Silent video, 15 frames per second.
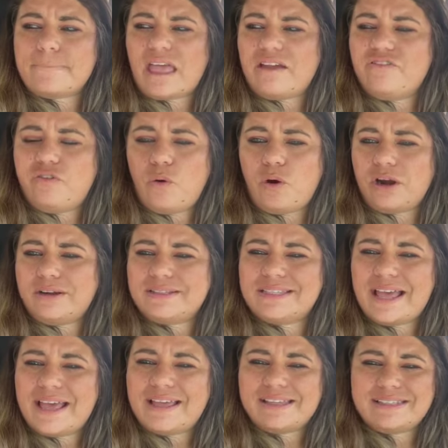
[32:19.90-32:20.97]
Ford
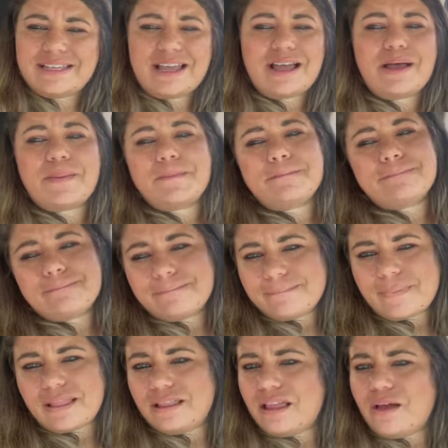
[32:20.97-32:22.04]
says,
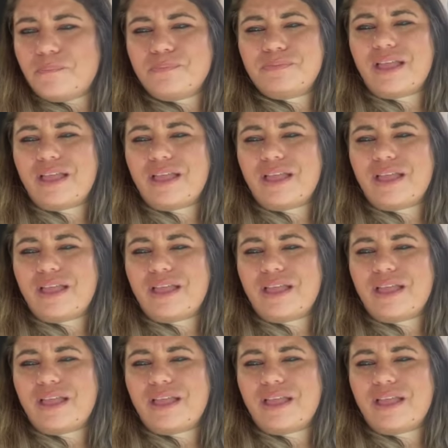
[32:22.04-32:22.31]
nope,